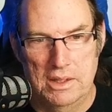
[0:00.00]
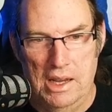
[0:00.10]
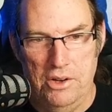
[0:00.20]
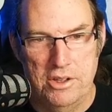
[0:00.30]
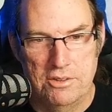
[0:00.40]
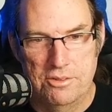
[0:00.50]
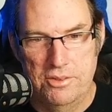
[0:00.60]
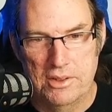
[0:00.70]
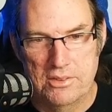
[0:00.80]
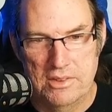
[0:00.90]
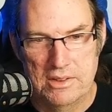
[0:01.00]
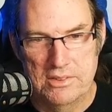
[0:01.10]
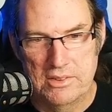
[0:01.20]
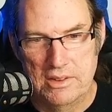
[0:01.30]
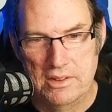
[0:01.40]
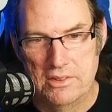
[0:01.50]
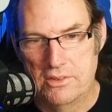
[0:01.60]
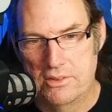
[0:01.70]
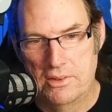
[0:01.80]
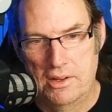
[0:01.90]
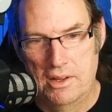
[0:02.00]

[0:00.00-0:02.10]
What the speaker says: how you can fix this is